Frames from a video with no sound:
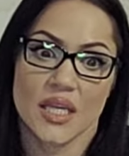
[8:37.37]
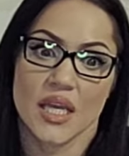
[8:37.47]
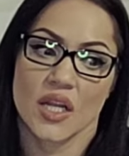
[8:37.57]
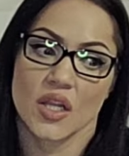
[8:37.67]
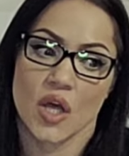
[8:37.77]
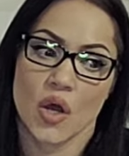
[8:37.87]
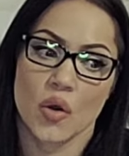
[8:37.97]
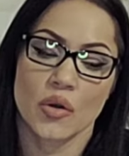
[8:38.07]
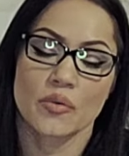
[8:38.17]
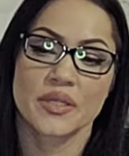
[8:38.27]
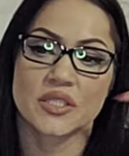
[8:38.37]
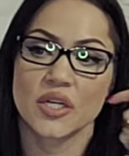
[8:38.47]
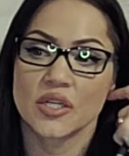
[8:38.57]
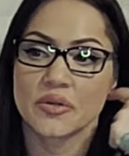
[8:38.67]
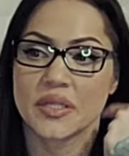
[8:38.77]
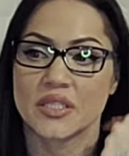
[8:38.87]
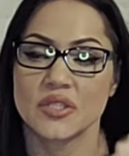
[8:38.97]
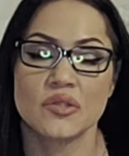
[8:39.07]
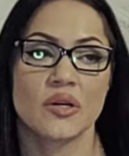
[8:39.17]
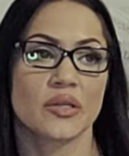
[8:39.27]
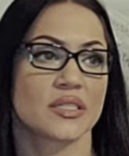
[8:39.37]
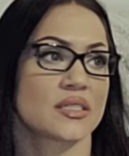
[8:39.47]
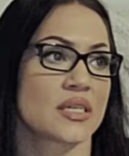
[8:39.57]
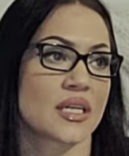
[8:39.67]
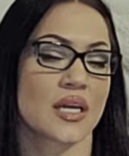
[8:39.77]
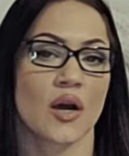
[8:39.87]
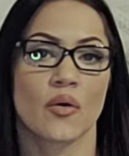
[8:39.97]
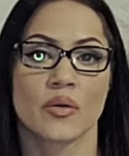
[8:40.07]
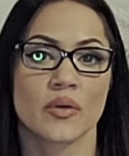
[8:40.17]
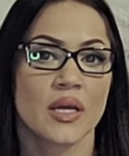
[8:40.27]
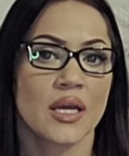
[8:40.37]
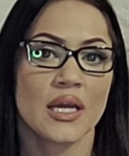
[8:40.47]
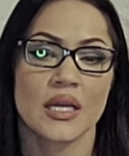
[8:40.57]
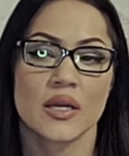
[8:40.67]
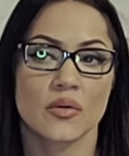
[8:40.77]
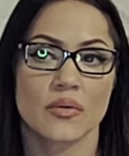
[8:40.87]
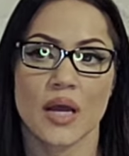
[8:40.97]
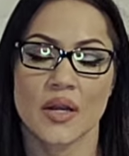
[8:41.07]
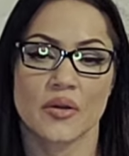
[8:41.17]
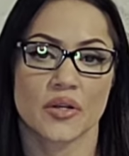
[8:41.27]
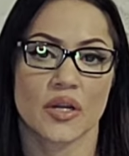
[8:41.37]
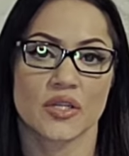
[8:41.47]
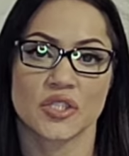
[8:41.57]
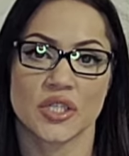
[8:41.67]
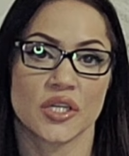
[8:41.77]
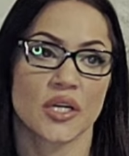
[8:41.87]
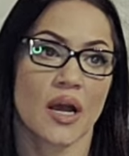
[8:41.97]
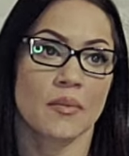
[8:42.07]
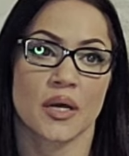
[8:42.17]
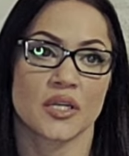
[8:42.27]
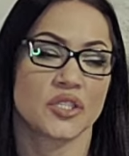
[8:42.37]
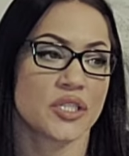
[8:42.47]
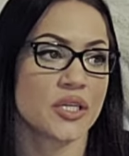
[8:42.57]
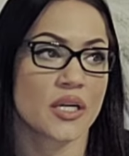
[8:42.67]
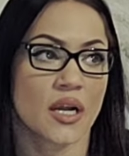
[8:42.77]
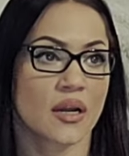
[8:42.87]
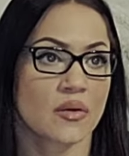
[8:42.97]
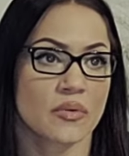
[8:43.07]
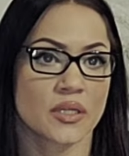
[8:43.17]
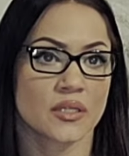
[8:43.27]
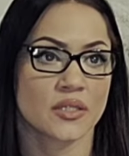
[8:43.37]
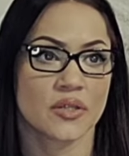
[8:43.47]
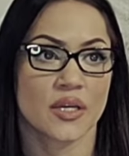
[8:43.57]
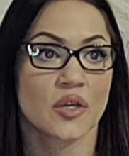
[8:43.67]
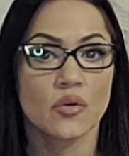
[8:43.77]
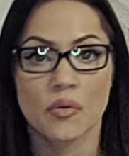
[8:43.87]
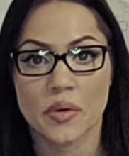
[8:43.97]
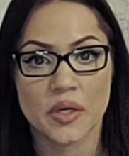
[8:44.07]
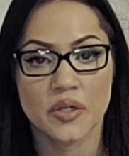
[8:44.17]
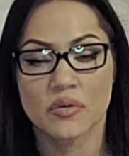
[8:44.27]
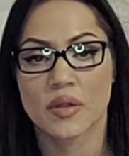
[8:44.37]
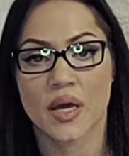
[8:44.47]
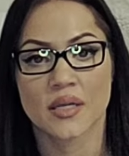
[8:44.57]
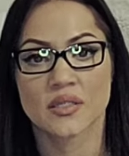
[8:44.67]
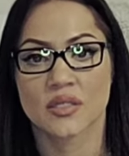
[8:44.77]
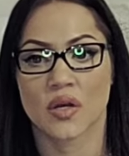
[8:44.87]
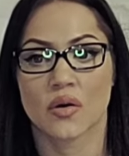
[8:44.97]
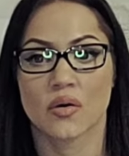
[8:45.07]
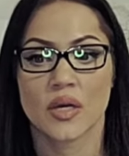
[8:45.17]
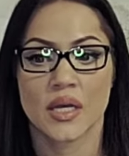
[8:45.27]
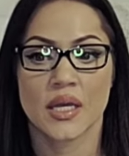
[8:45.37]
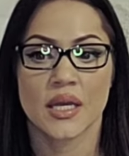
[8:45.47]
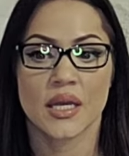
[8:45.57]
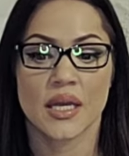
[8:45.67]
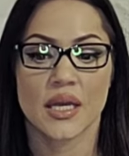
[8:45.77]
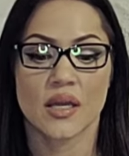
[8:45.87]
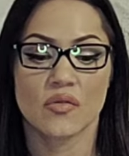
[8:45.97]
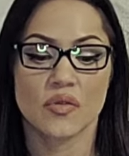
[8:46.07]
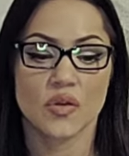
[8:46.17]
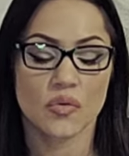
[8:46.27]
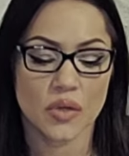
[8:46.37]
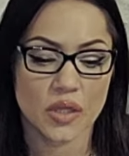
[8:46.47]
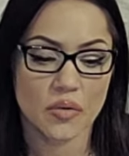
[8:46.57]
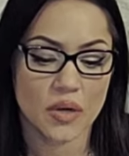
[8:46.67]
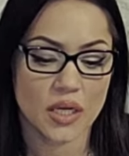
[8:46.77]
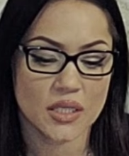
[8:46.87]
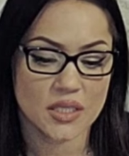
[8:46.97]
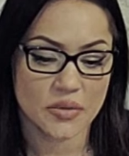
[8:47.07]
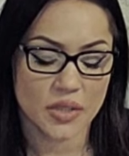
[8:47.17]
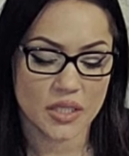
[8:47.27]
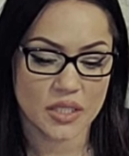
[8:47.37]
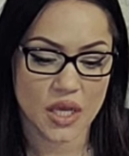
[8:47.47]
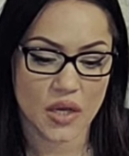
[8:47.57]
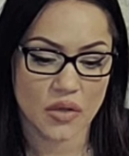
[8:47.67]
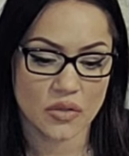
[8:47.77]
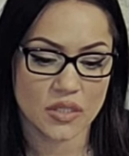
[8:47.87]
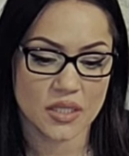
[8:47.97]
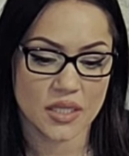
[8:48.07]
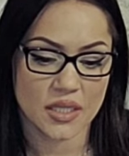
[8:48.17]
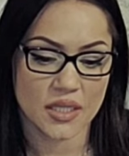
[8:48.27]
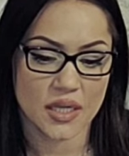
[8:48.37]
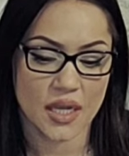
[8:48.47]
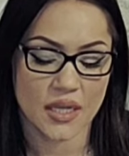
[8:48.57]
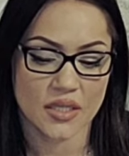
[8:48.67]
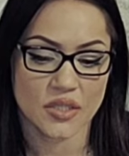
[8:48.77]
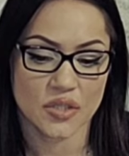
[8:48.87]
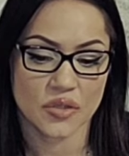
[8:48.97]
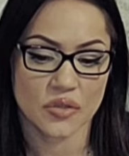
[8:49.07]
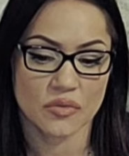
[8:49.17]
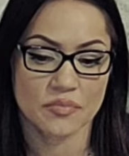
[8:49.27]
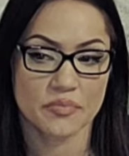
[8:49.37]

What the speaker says: get alone or we start doing this, you know how this is going to go. And I know you're not a cheater, and I'm not a cheater, and I don't want to do that. You don't want to do that. So, if you really want to see where this goes, then I guess you'll